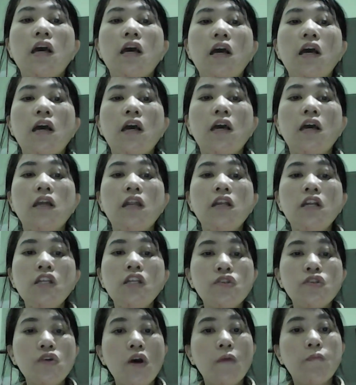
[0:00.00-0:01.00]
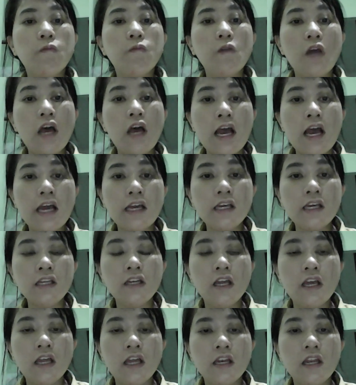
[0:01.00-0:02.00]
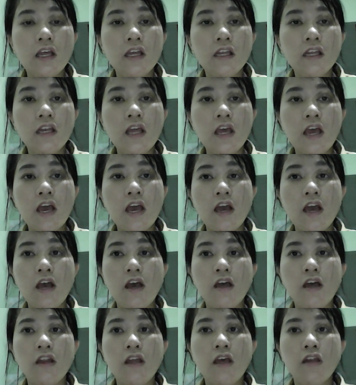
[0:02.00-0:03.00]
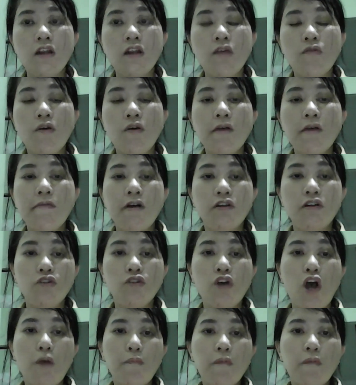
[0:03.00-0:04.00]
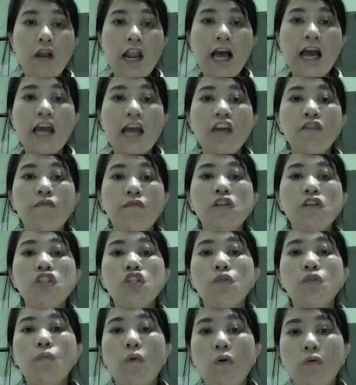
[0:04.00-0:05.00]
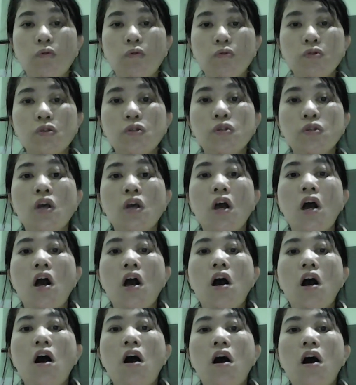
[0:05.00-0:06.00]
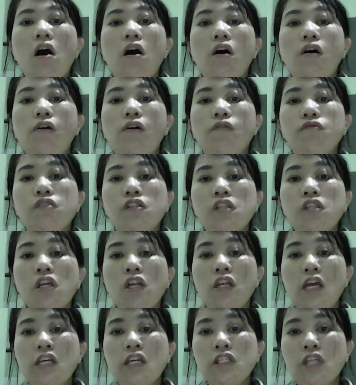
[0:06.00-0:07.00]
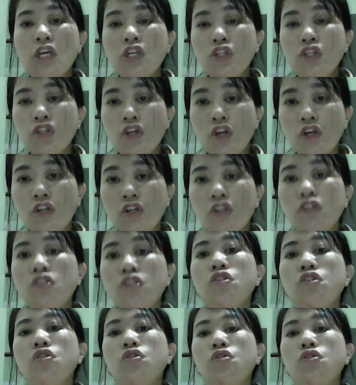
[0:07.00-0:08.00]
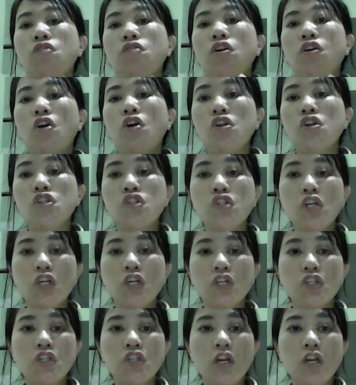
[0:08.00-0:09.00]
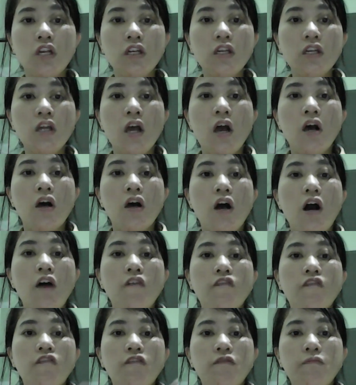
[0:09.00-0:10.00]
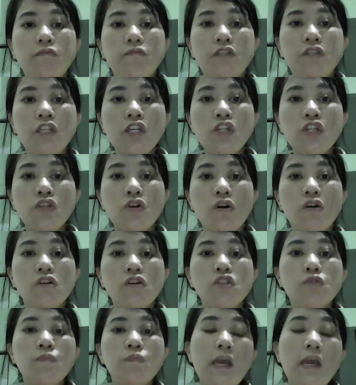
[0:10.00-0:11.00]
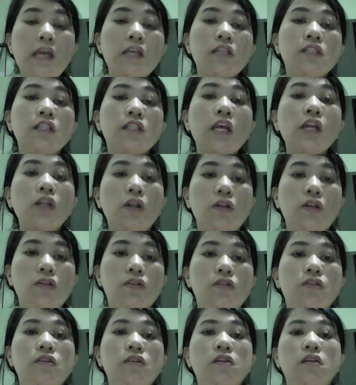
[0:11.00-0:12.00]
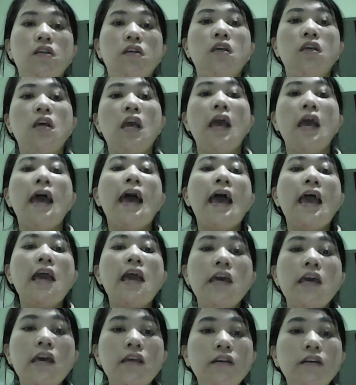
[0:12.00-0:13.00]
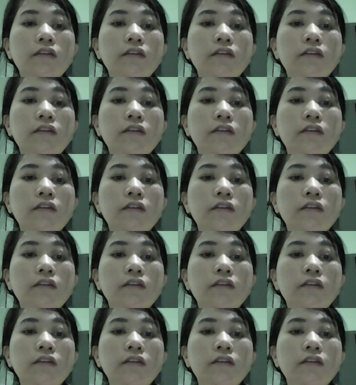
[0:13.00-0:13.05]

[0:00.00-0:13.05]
And they need to apply. They were able to apply principles of standardization to the construction of teachers-based standards, and